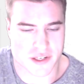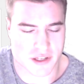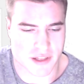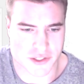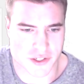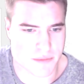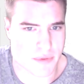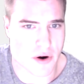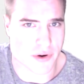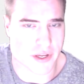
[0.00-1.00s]
electric
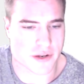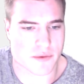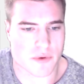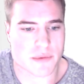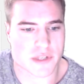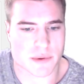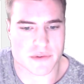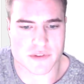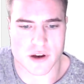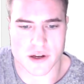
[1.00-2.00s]
component website
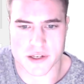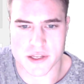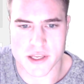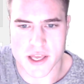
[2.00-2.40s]
we've done